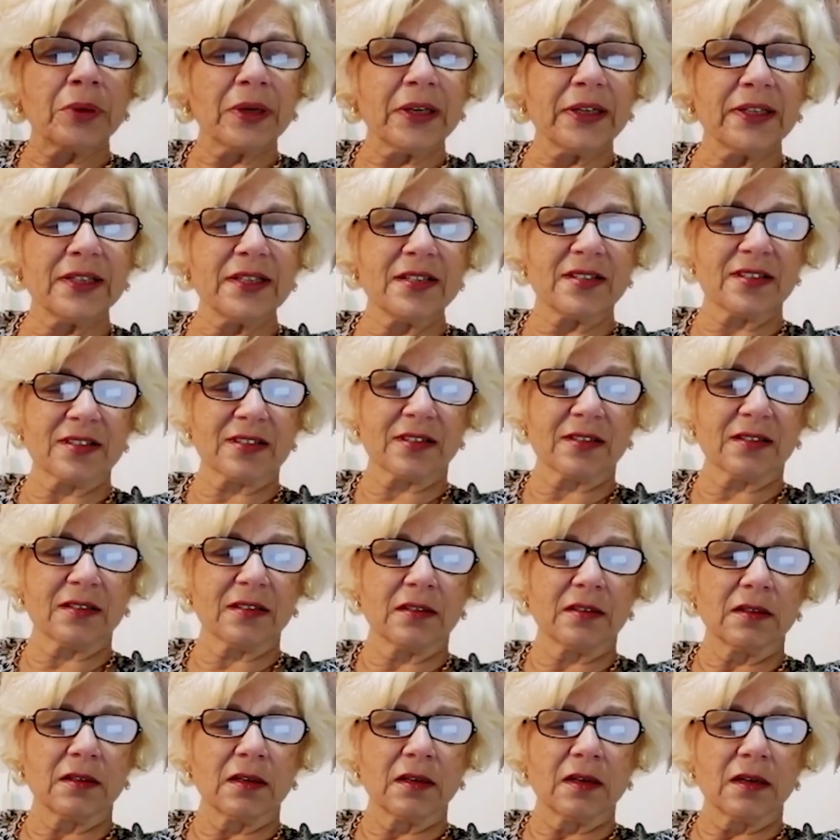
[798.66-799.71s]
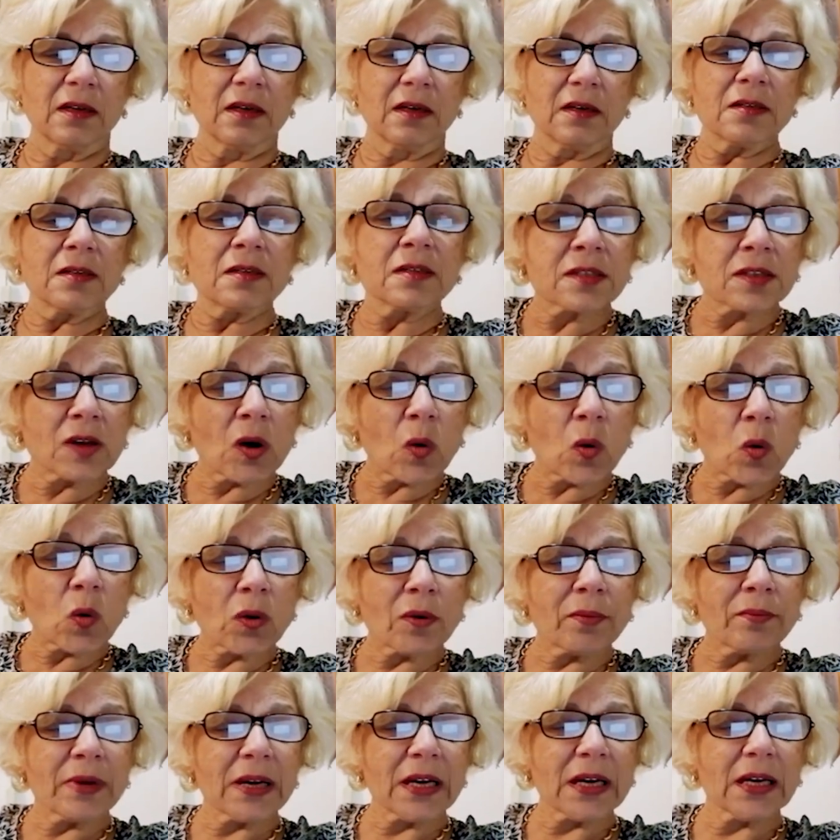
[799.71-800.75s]
Please,
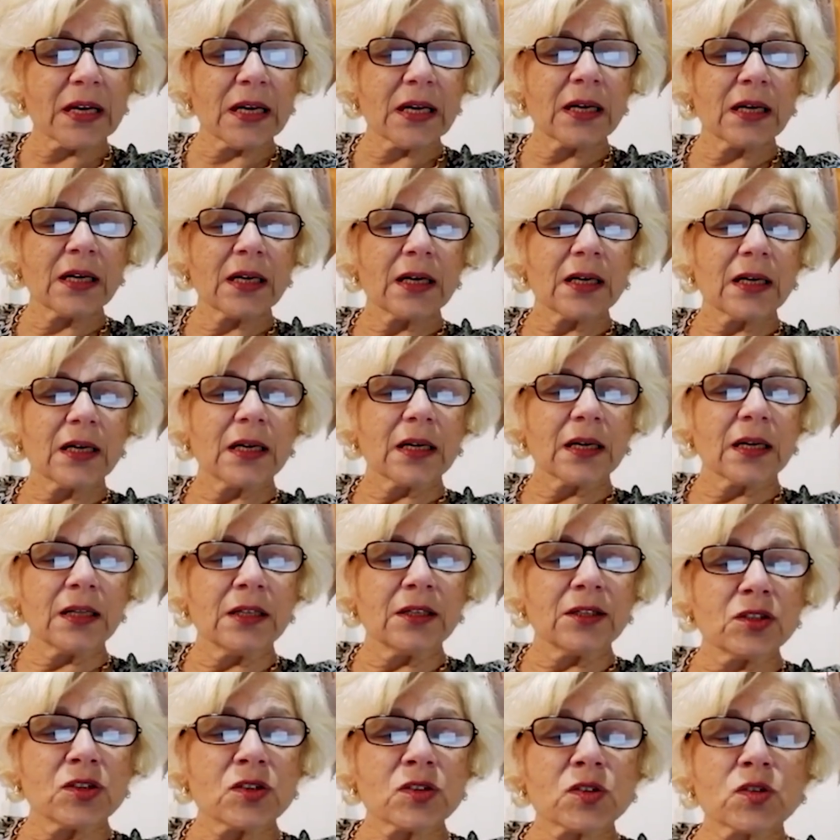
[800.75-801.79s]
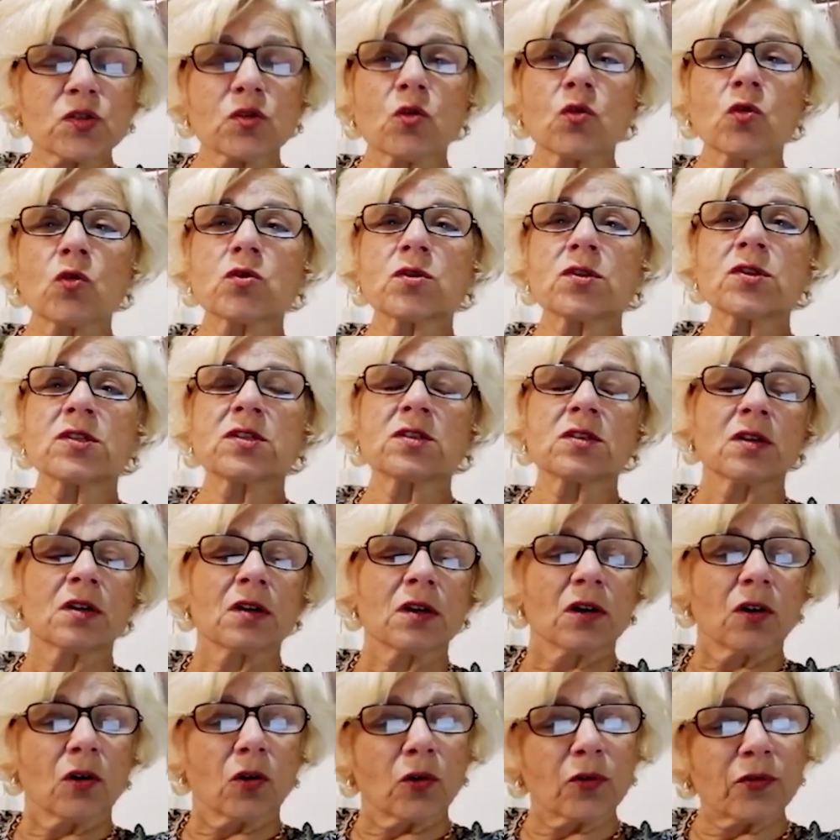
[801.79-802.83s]
soak me in the
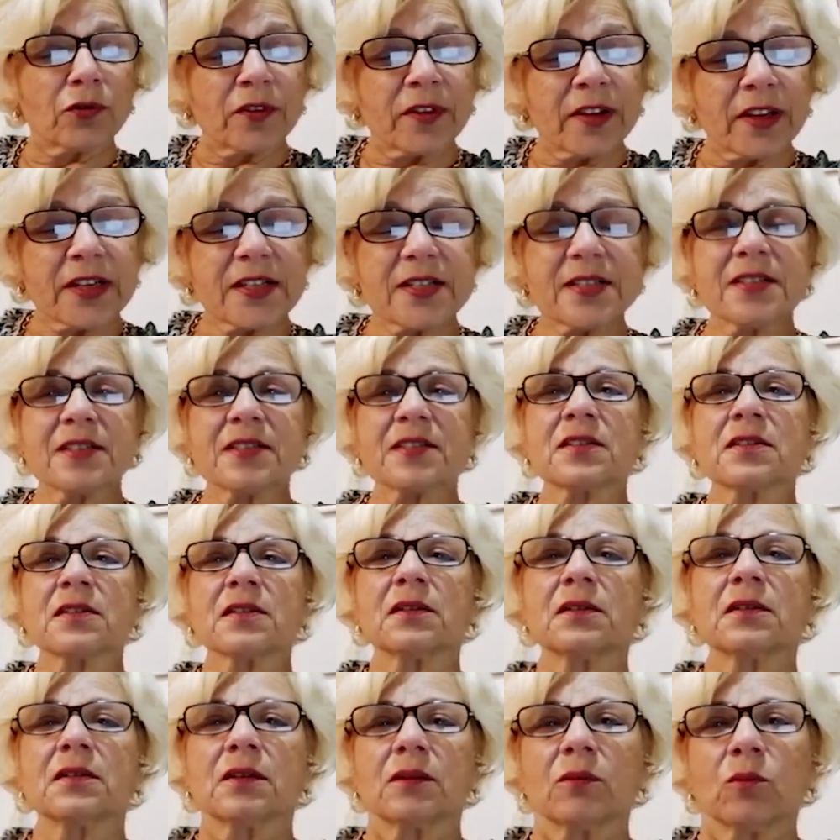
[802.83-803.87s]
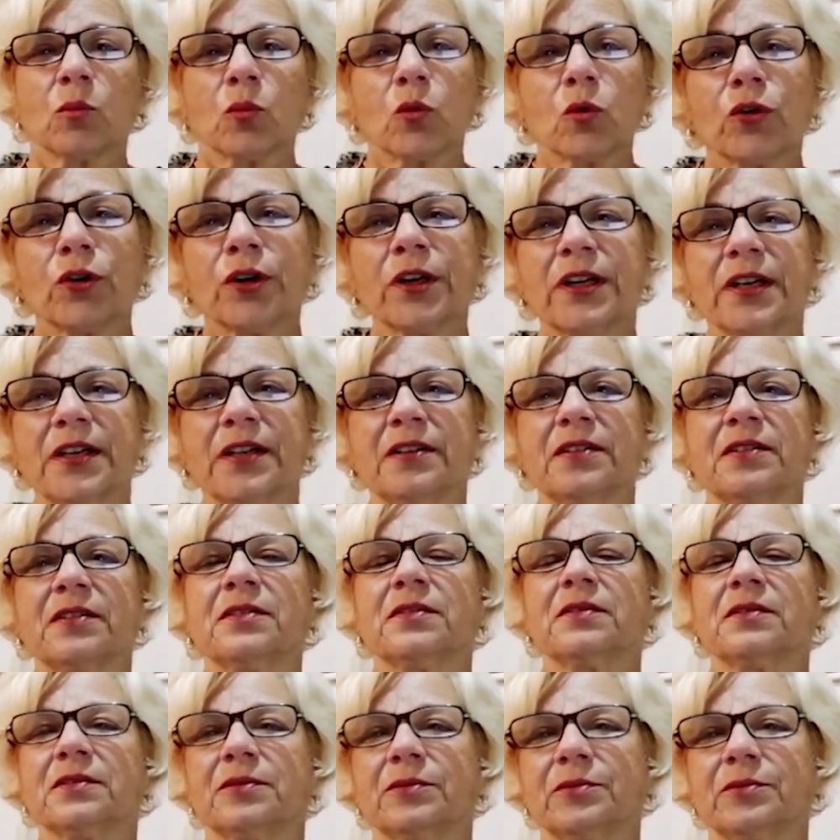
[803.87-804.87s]
source of this morning.